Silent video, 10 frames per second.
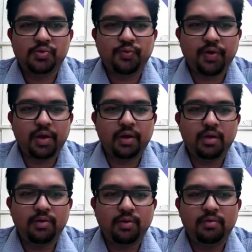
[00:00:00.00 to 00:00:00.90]
it is
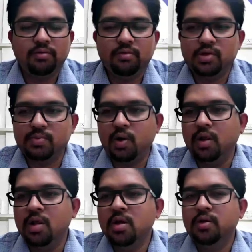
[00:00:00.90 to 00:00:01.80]
very, you know,
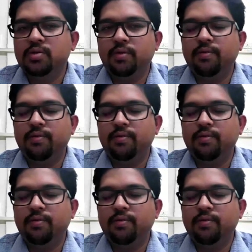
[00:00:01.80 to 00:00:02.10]
small.